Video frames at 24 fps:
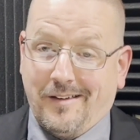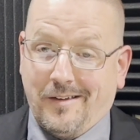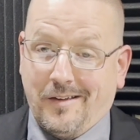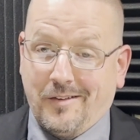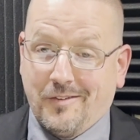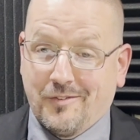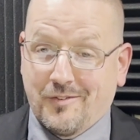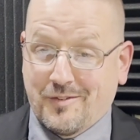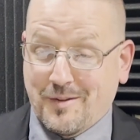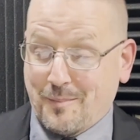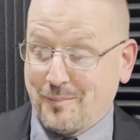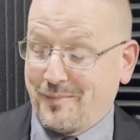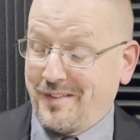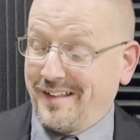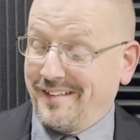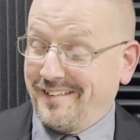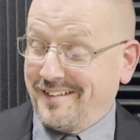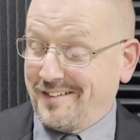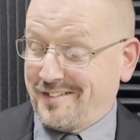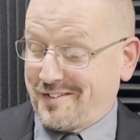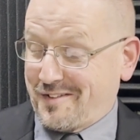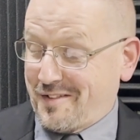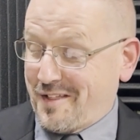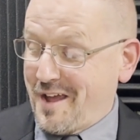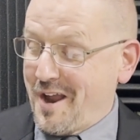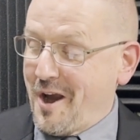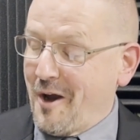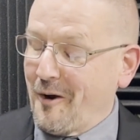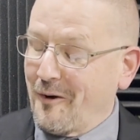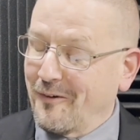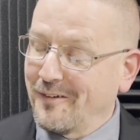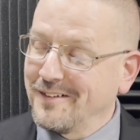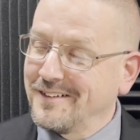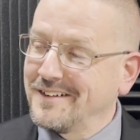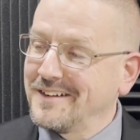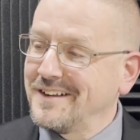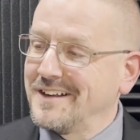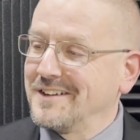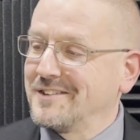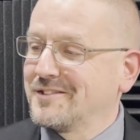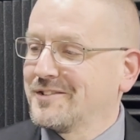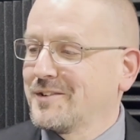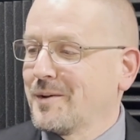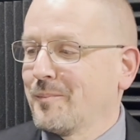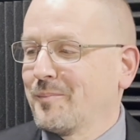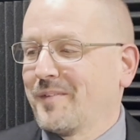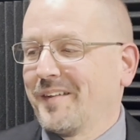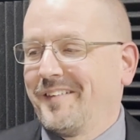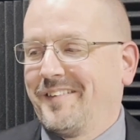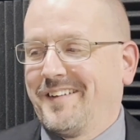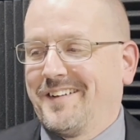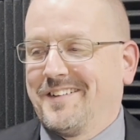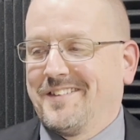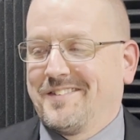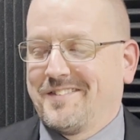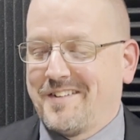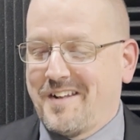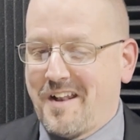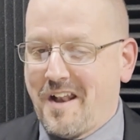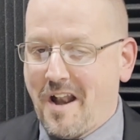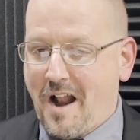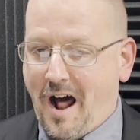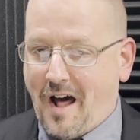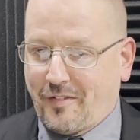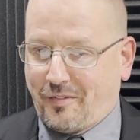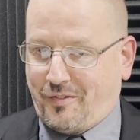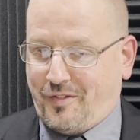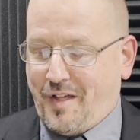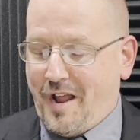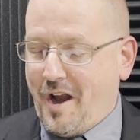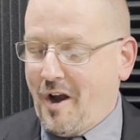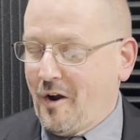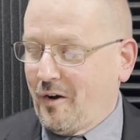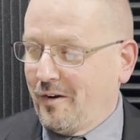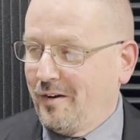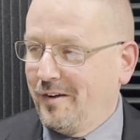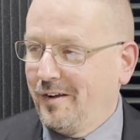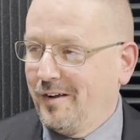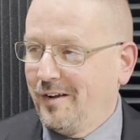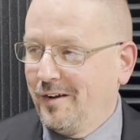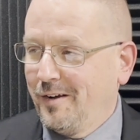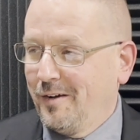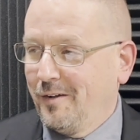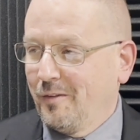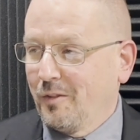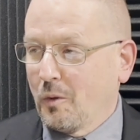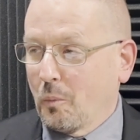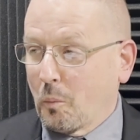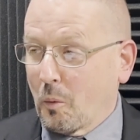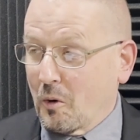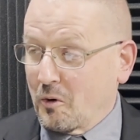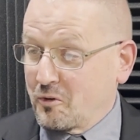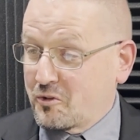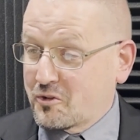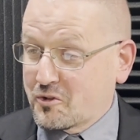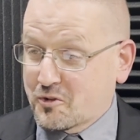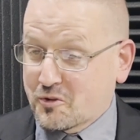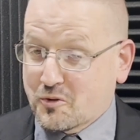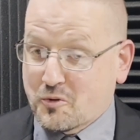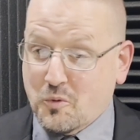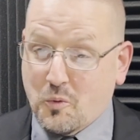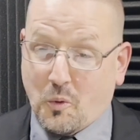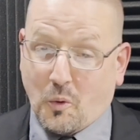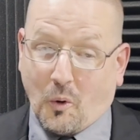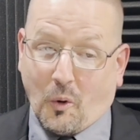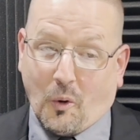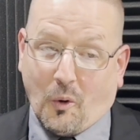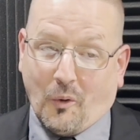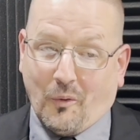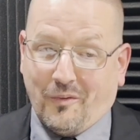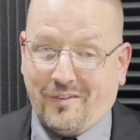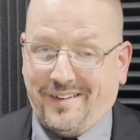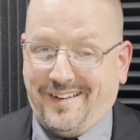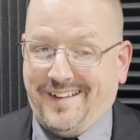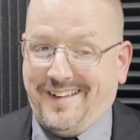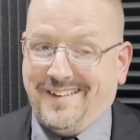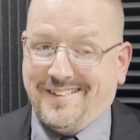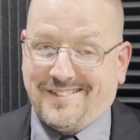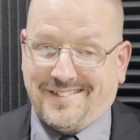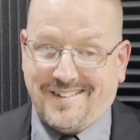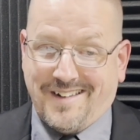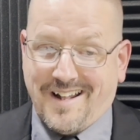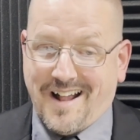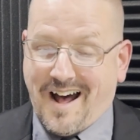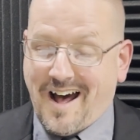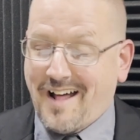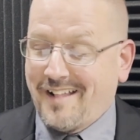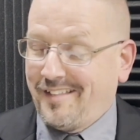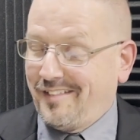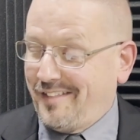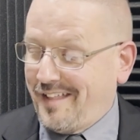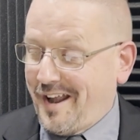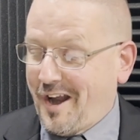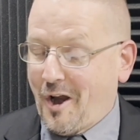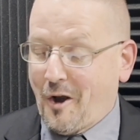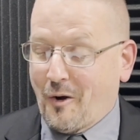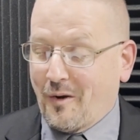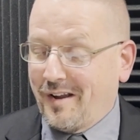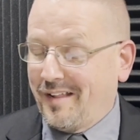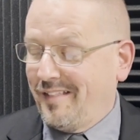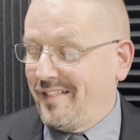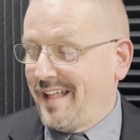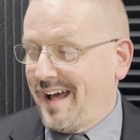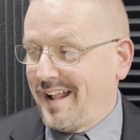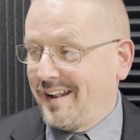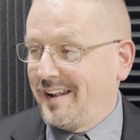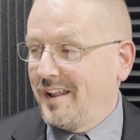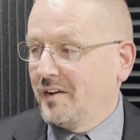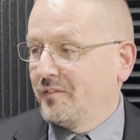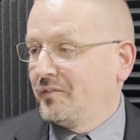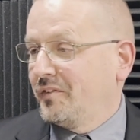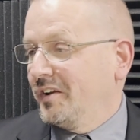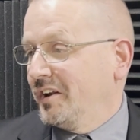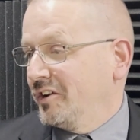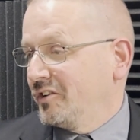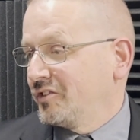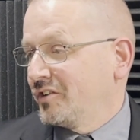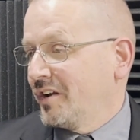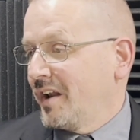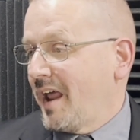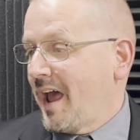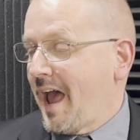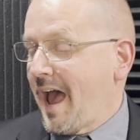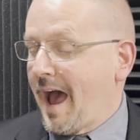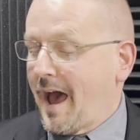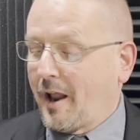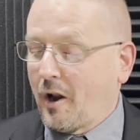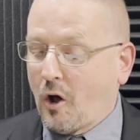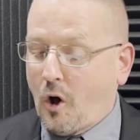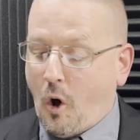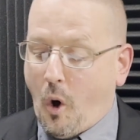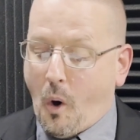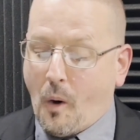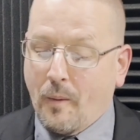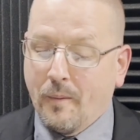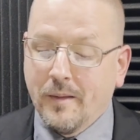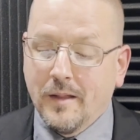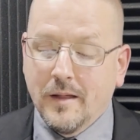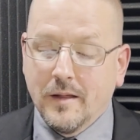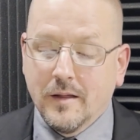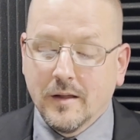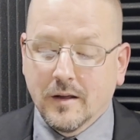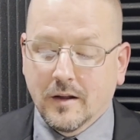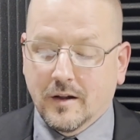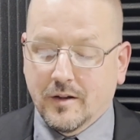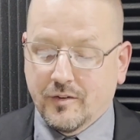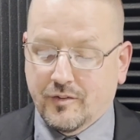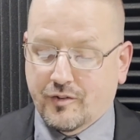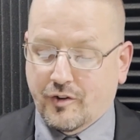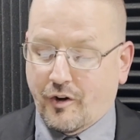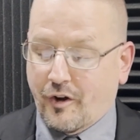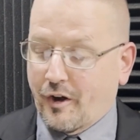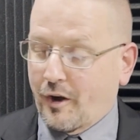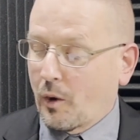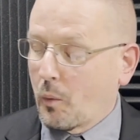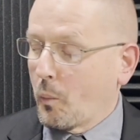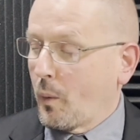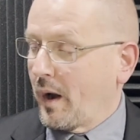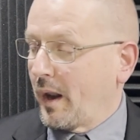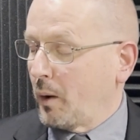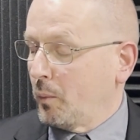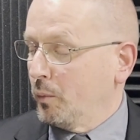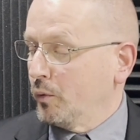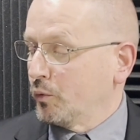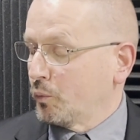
something that's there, it's something that is not there. The word school is not there in that definition at all. Considering when it was